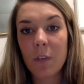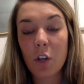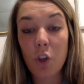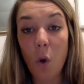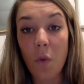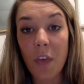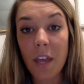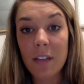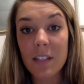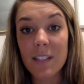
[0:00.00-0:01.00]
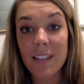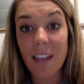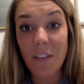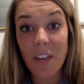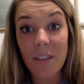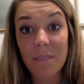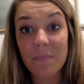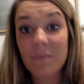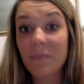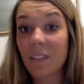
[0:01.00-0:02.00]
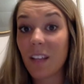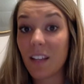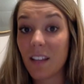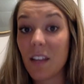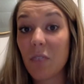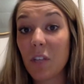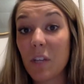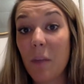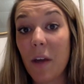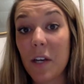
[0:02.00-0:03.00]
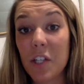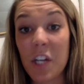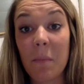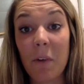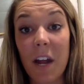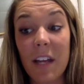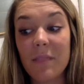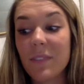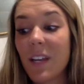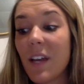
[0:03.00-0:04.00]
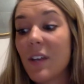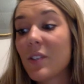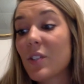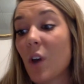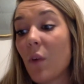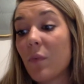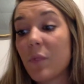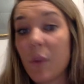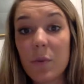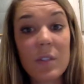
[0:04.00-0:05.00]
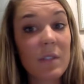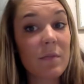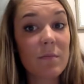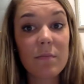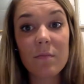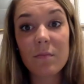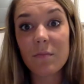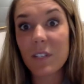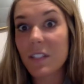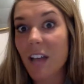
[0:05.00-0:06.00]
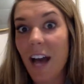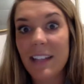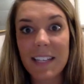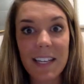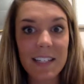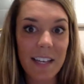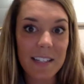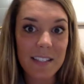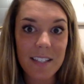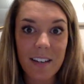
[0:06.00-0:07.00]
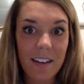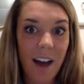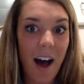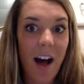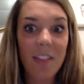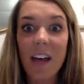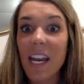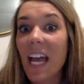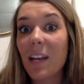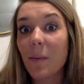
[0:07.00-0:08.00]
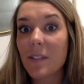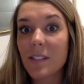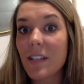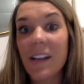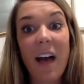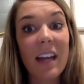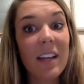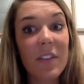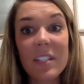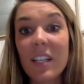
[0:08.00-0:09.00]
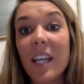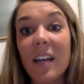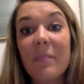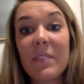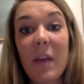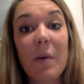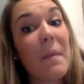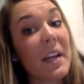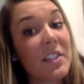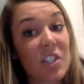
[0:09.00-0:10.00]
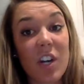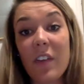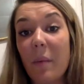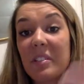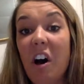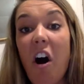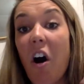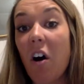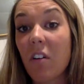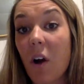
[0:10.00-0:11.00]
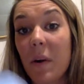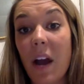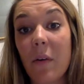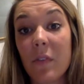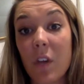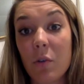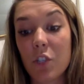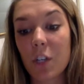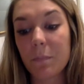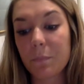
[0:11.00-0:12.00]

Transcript: clothing to save it, and they really punished him, right? So those disguised Indians did not let anyone steal any of the tea. They were making sure that was all going out in the ocean.